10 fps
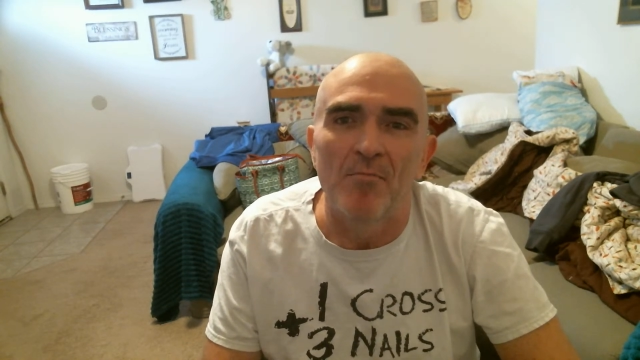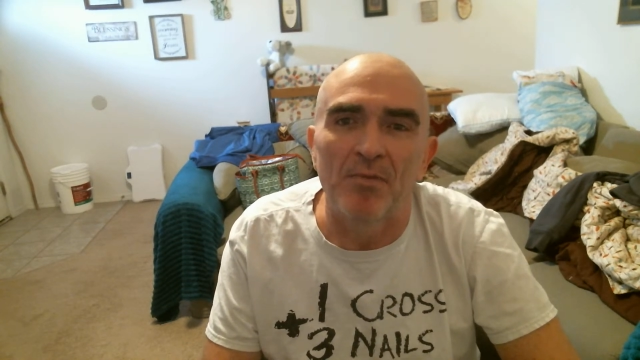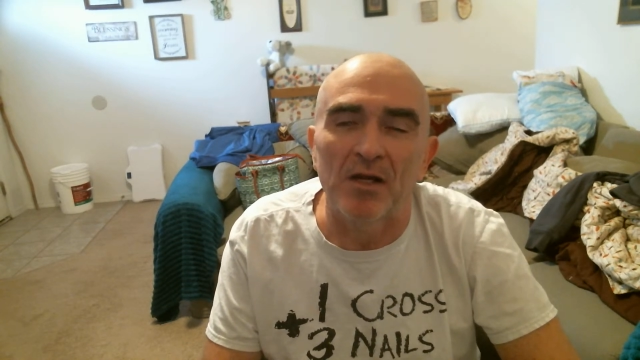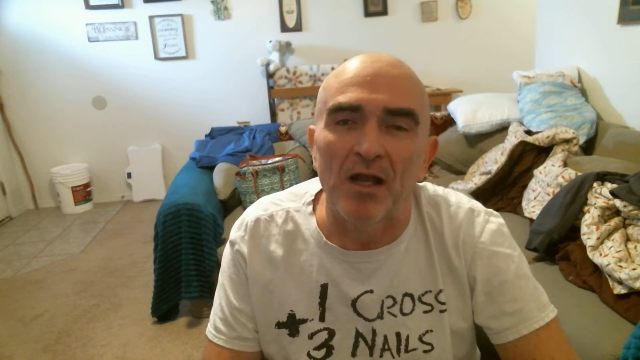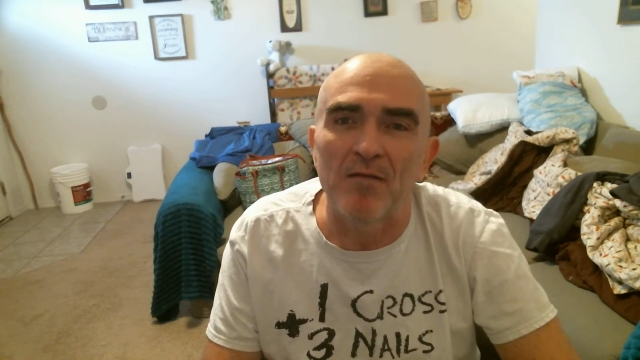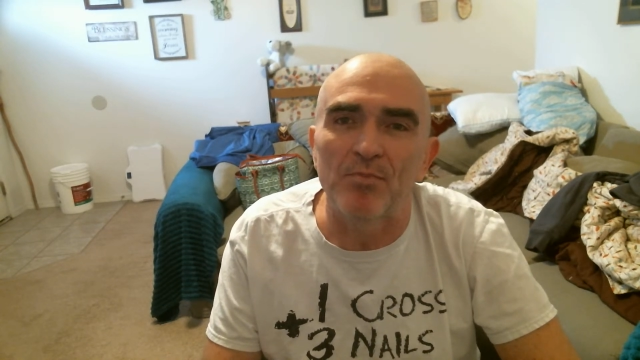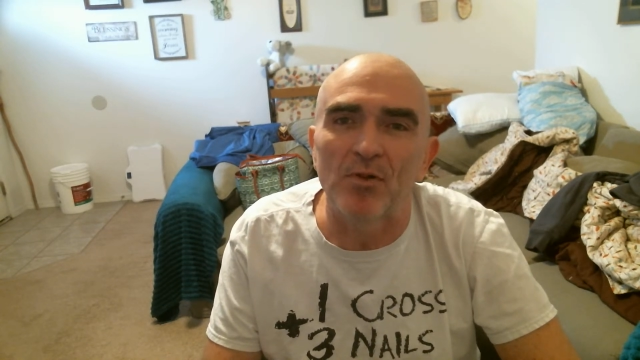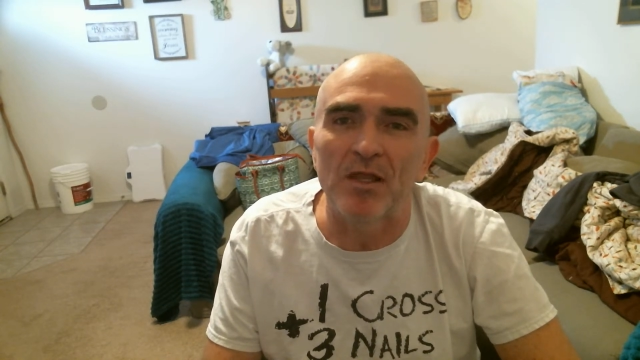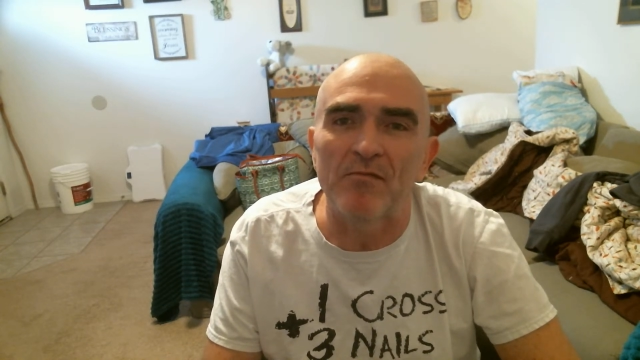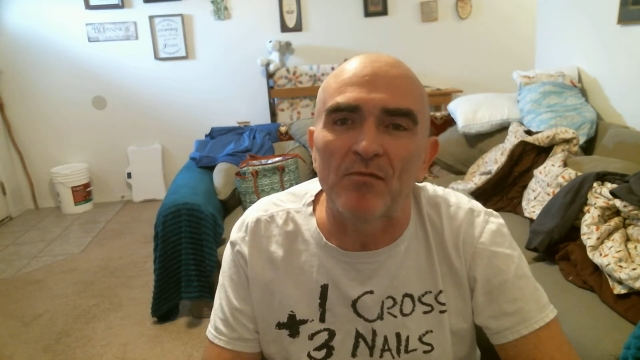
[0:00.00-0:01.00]
But I
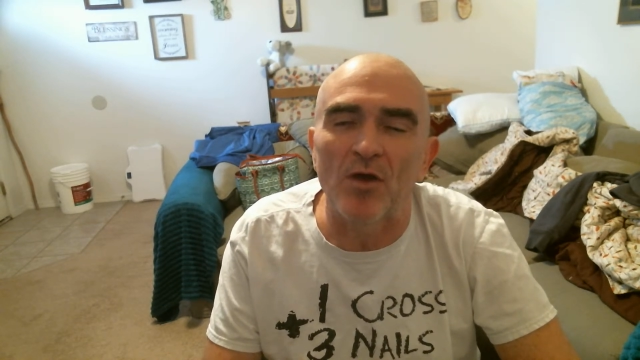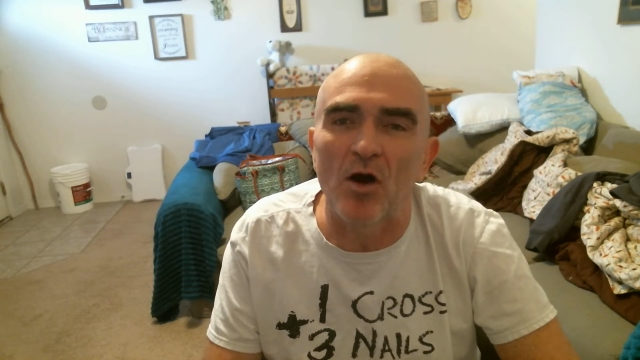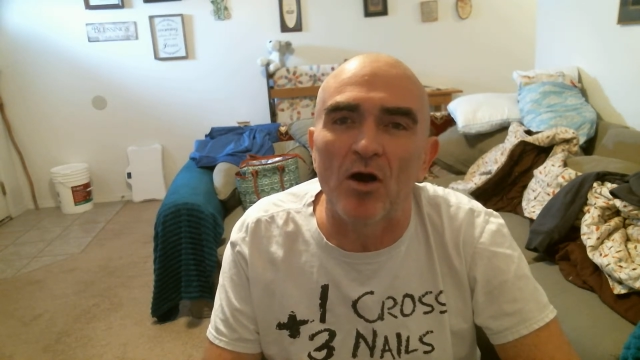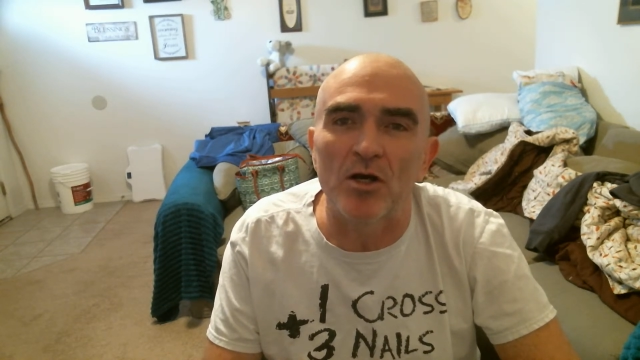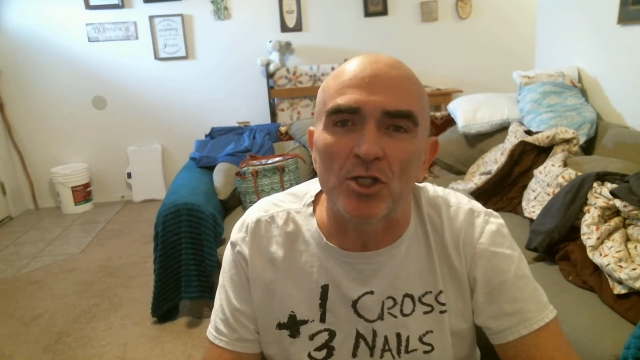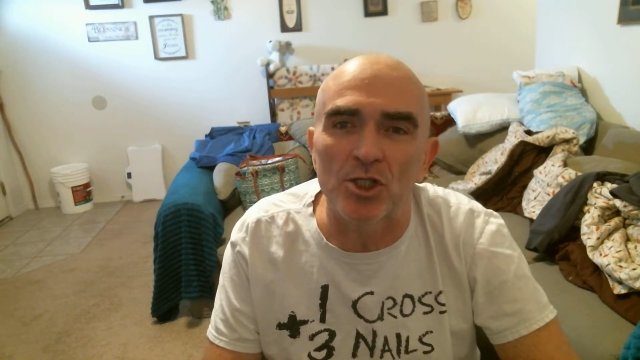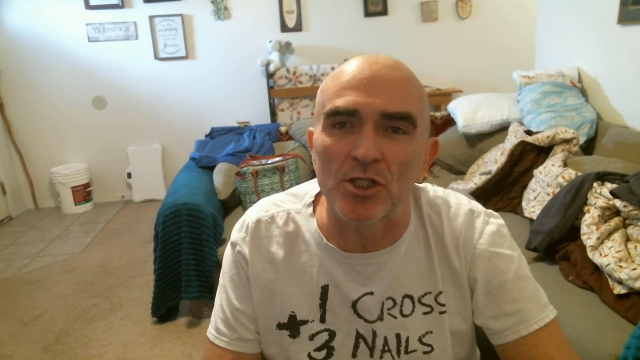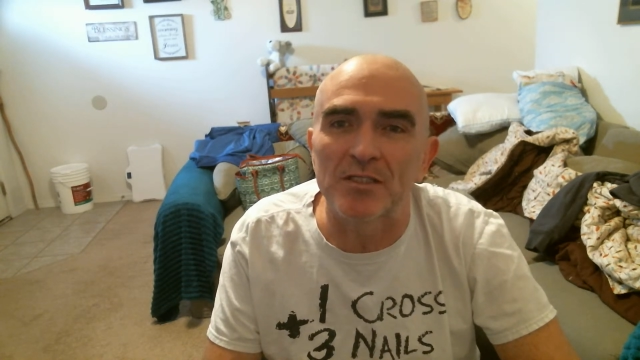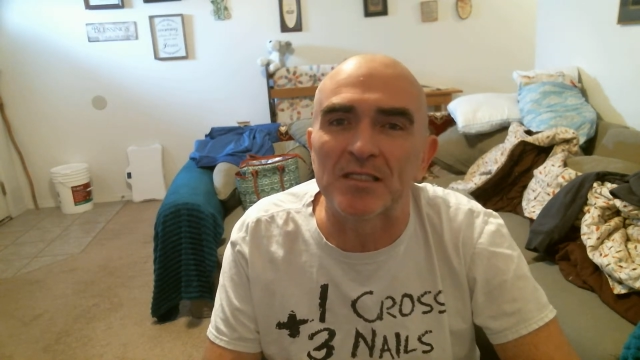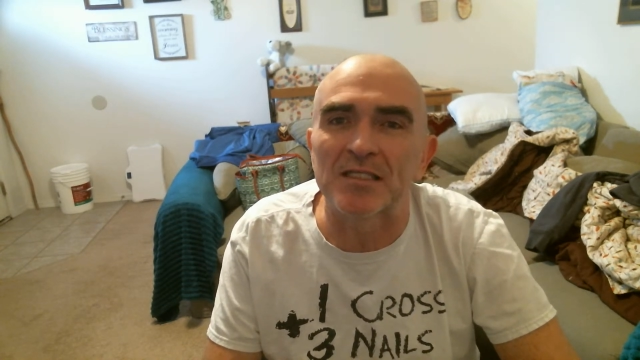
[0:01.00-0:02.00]
believe the R
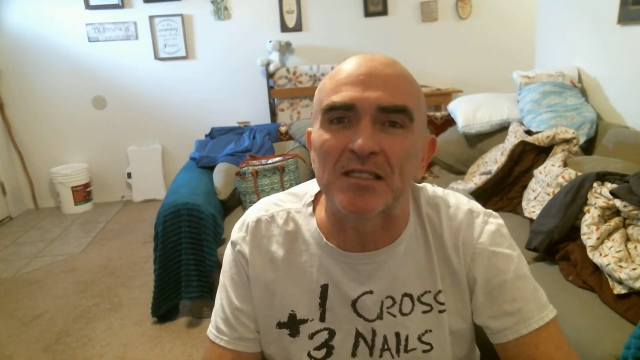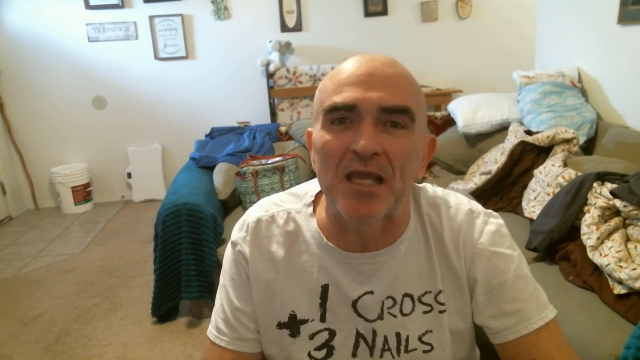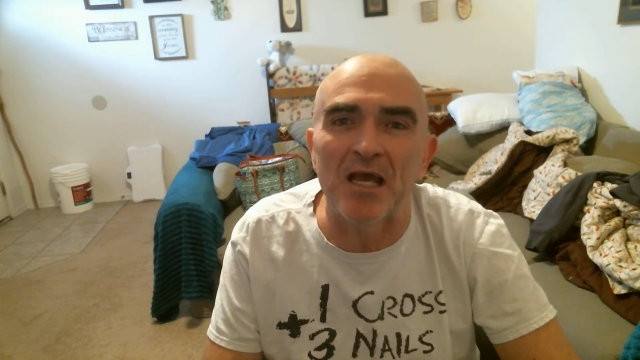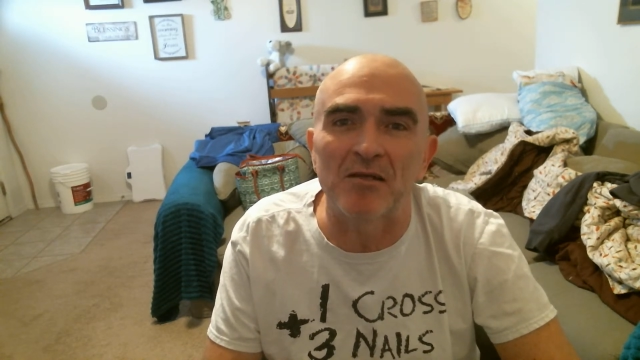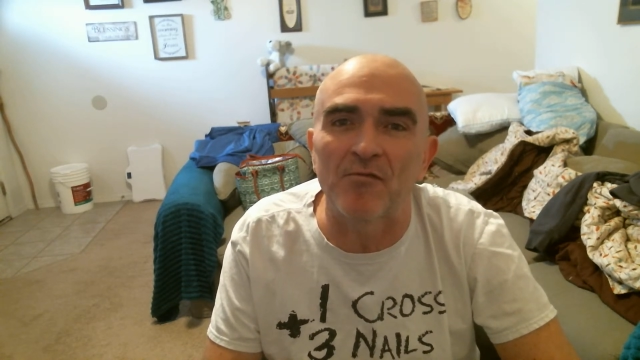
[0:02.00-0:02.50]
should stand